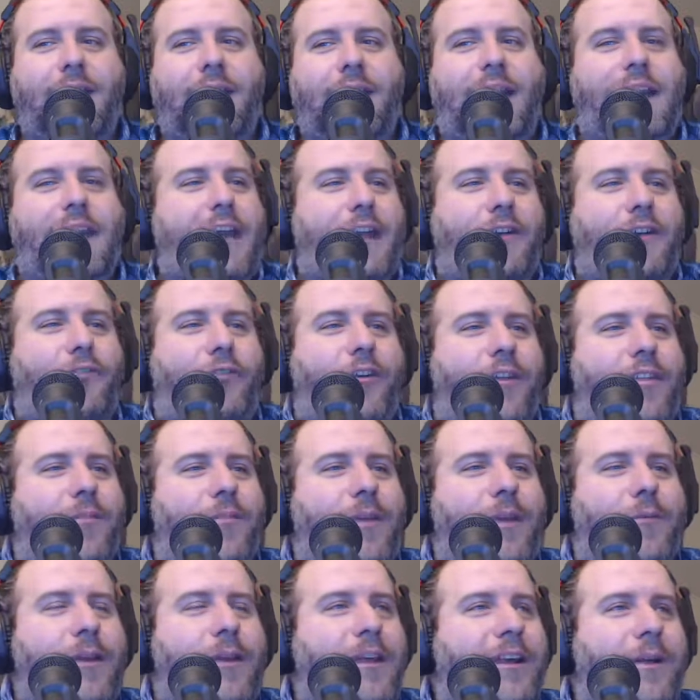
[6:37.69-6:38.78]
It interests
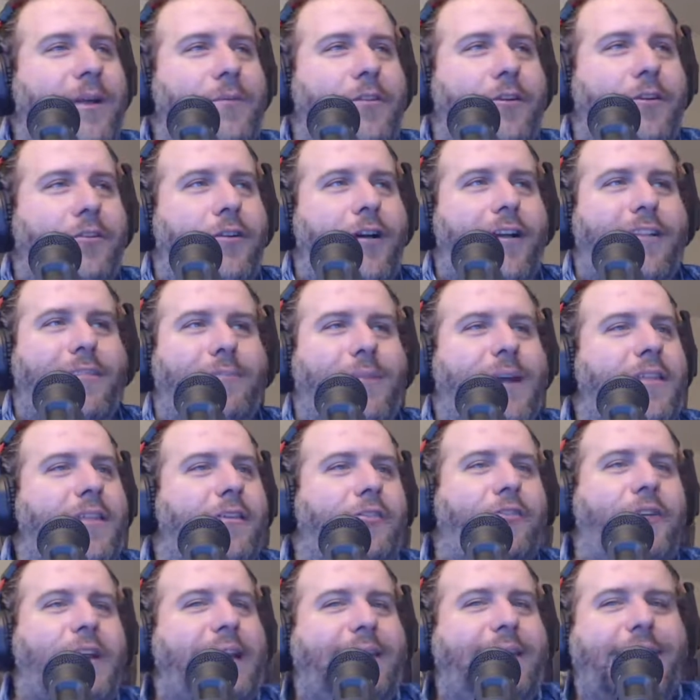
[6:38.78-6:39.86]
me when it comes across my
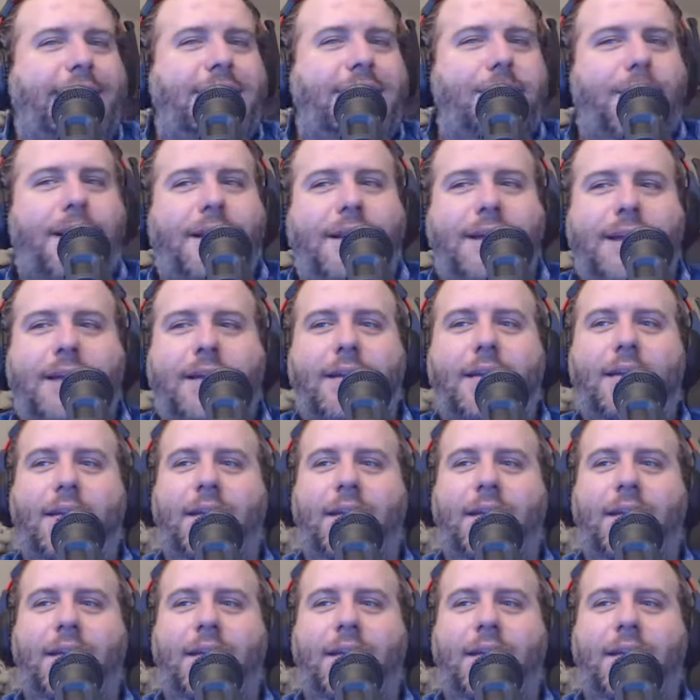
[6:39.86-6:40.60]
screen. That's about it.